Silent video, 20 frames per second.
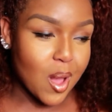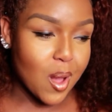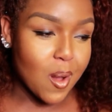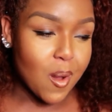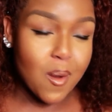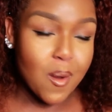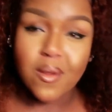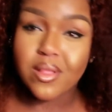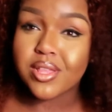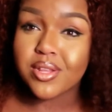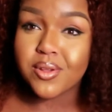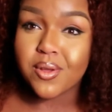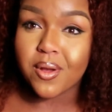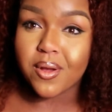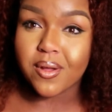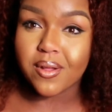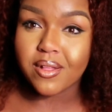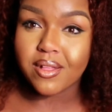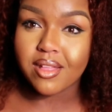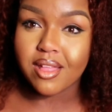all in
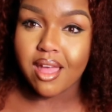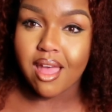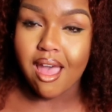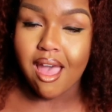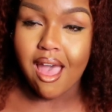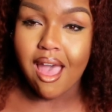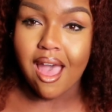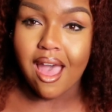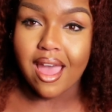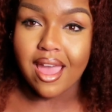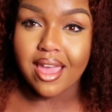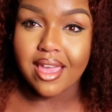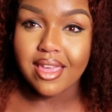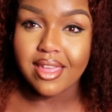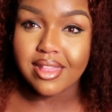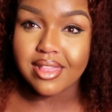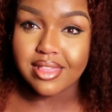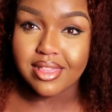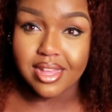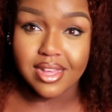all, I
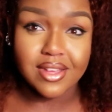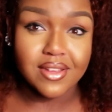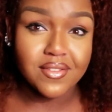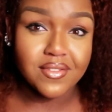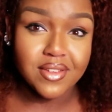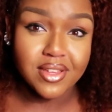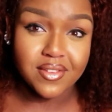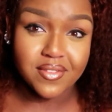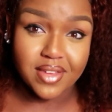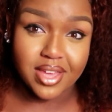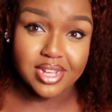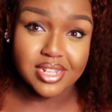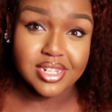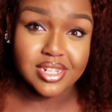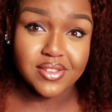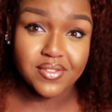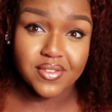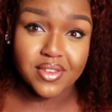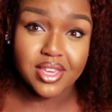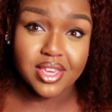love Fashion
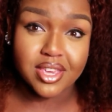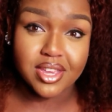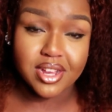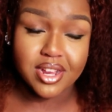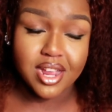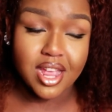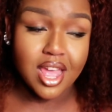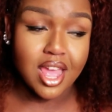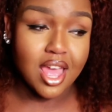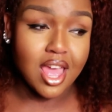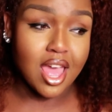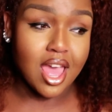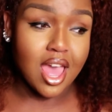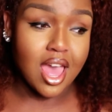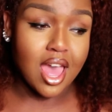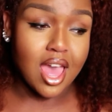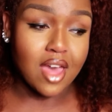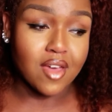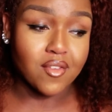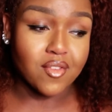to Figure.
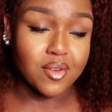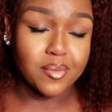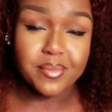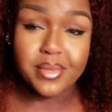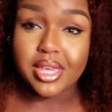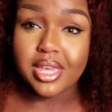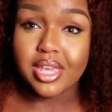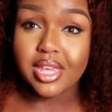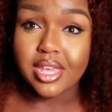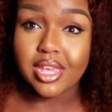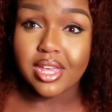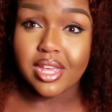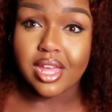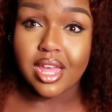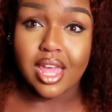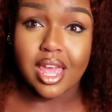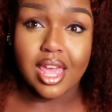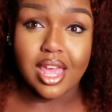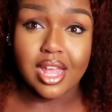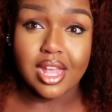For me,
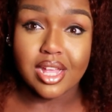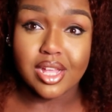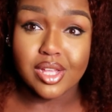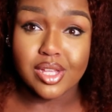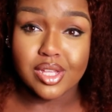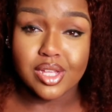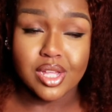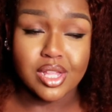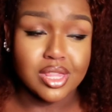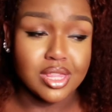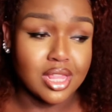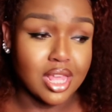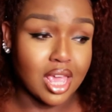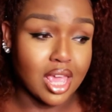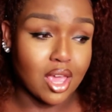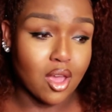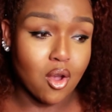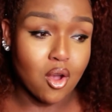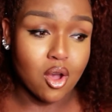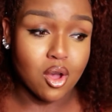it
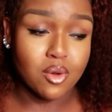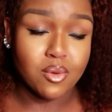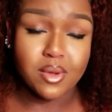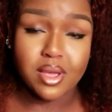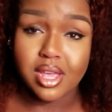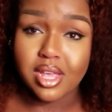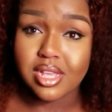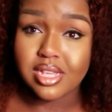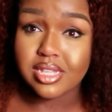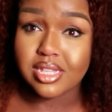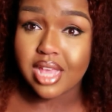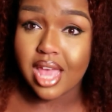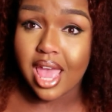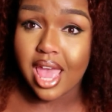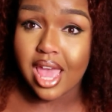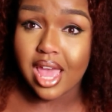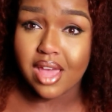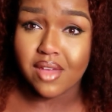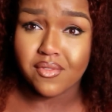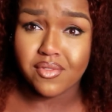they always
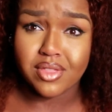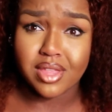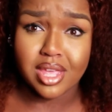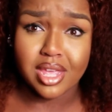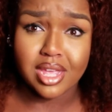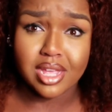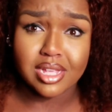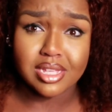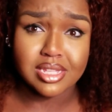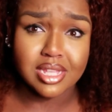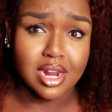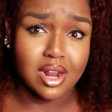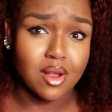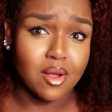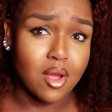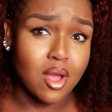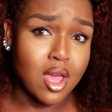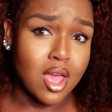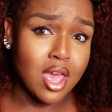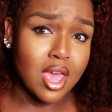have things that are
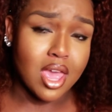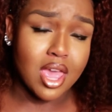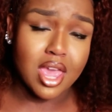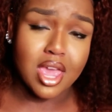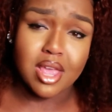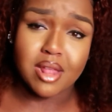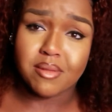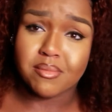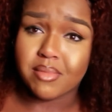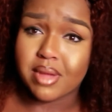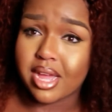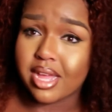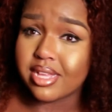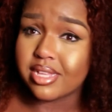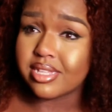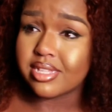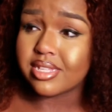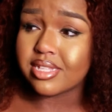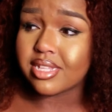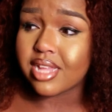in my
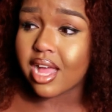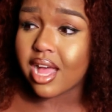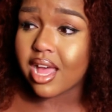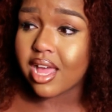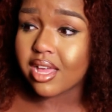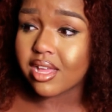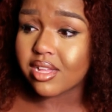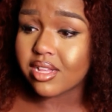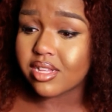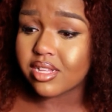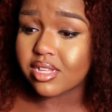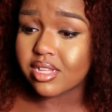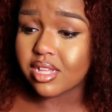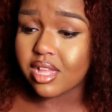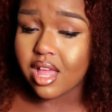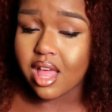style.